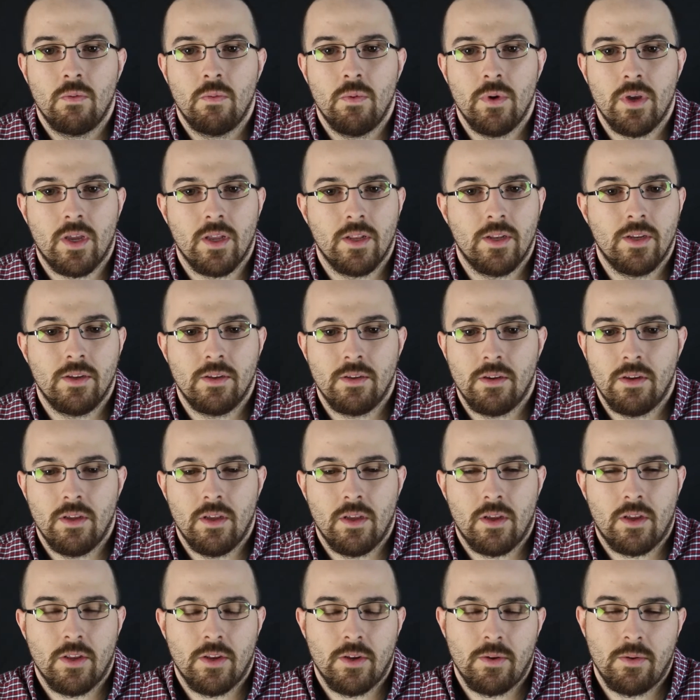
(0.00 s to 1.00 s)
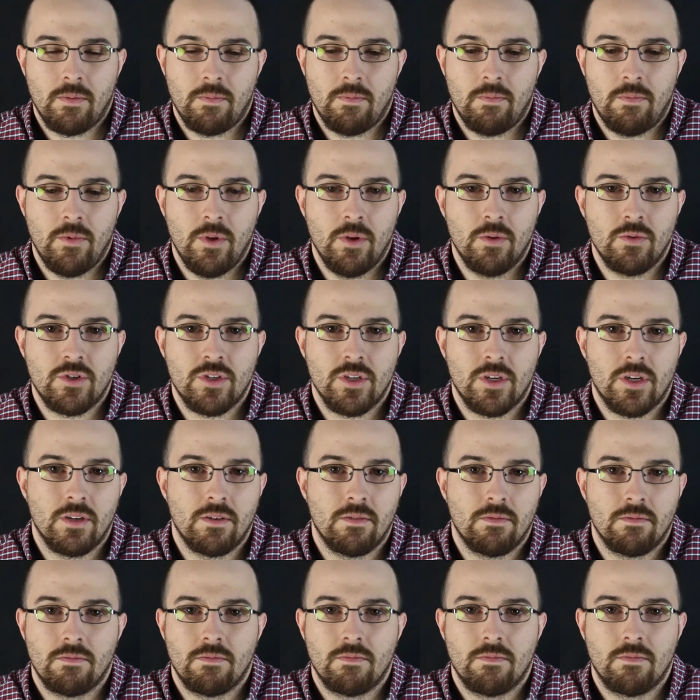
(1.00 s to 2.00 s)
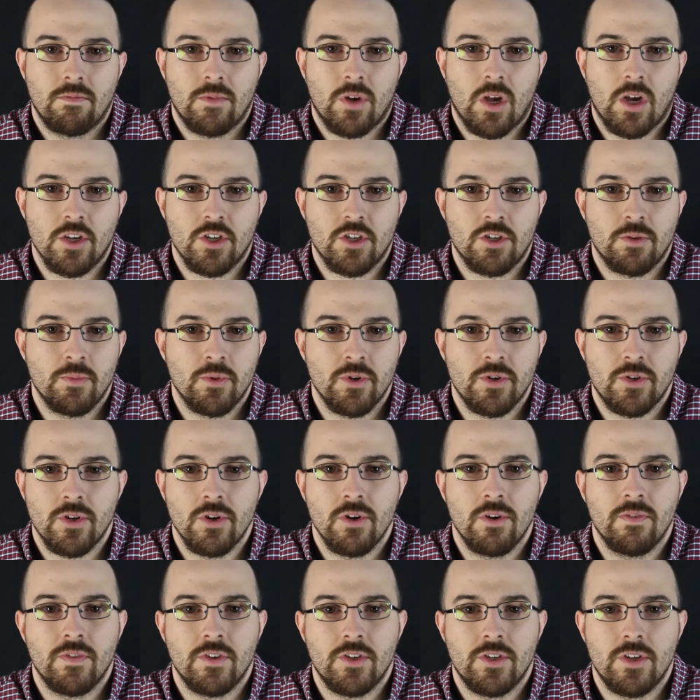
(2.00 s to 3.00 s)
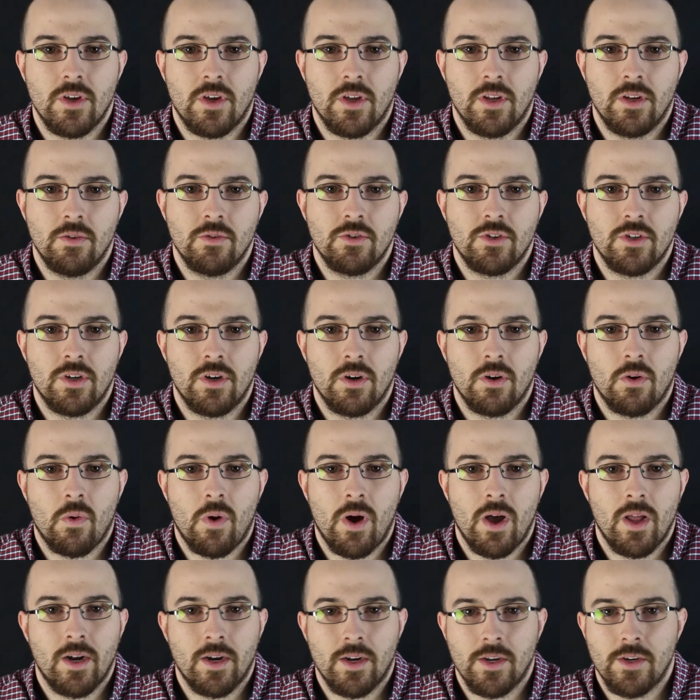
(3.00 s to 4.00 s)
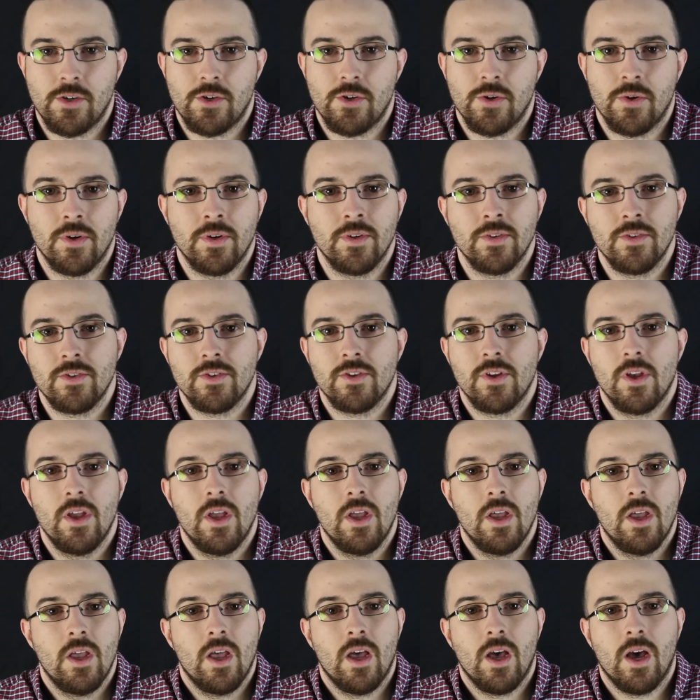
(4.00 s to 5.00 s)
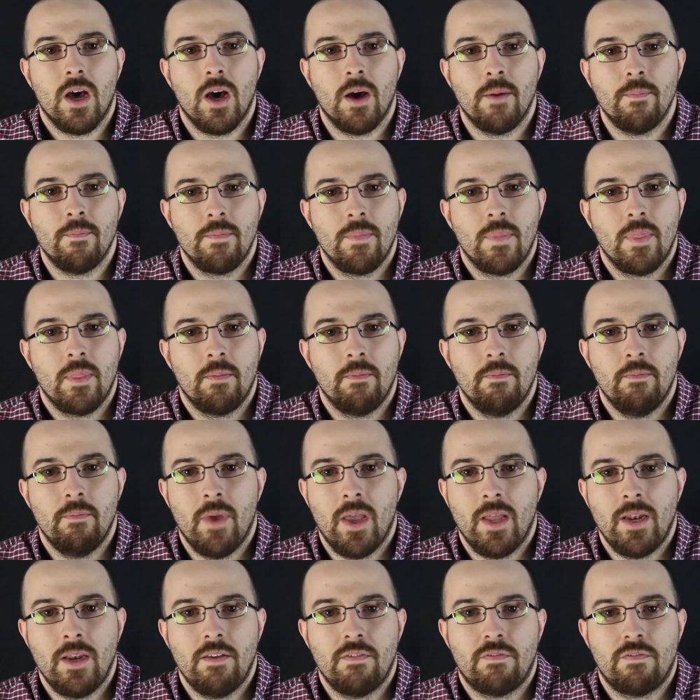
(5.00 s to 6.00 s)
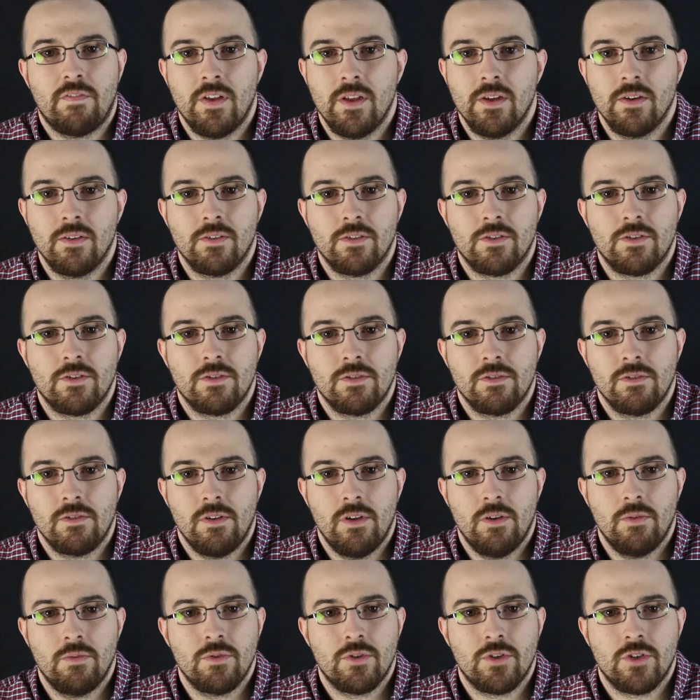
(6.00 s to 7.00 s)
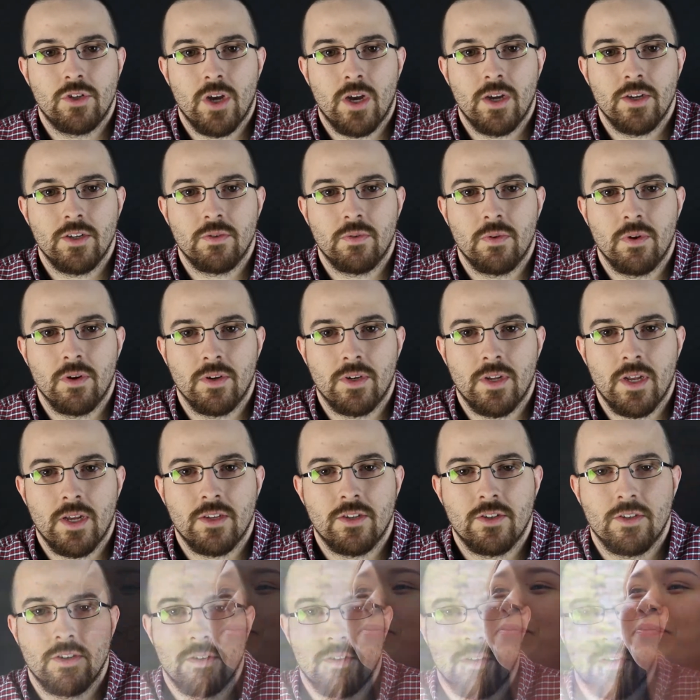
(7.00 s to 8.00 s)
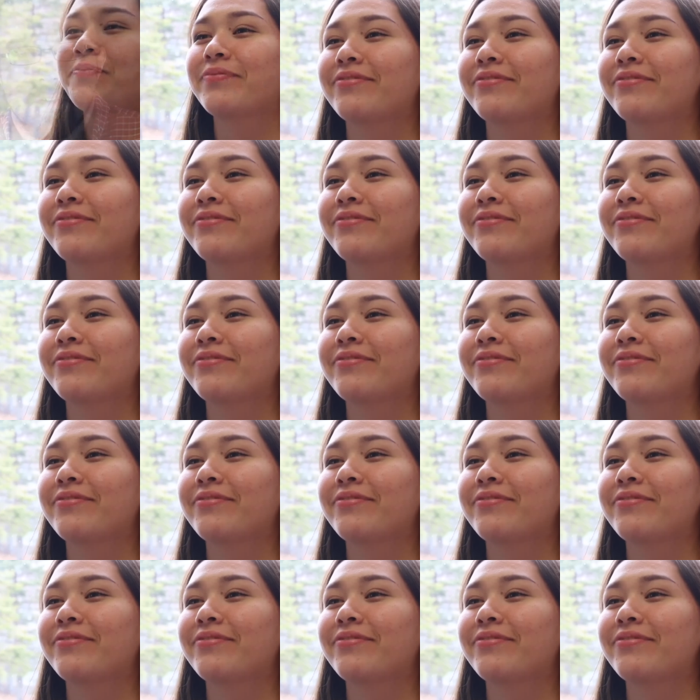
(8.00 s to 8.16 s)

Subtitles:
You can use it in customer service. You can use it in quality assurance. Many fields use chi-square tests.